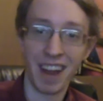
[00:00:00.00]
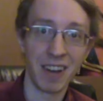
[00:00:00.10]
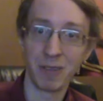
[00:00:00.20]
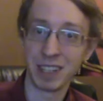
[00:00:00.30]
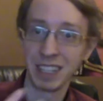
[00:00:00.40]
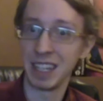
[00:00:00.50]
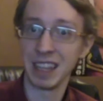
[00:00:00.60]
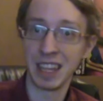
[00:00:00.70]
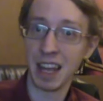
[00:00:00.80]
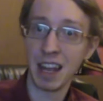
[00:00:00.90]
I don't
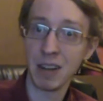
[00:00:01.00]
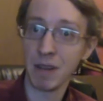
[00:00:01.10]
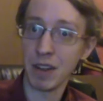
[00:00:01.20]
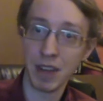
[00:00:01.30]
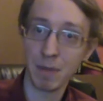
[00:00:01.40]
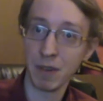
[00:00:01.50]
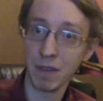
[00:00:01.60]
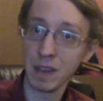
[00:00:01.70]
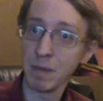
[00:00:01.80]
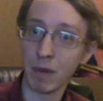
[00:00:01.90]
get the hate around that
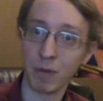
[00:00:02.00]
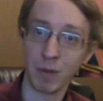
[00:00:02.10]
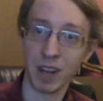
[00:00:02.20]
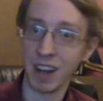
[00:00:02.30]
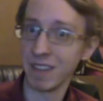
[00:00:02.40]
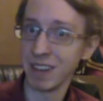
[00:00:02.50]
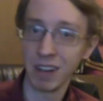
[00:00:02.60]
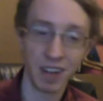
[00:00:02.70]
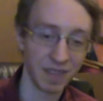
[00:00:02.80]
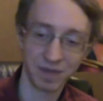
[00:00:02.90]
movie, but whatever.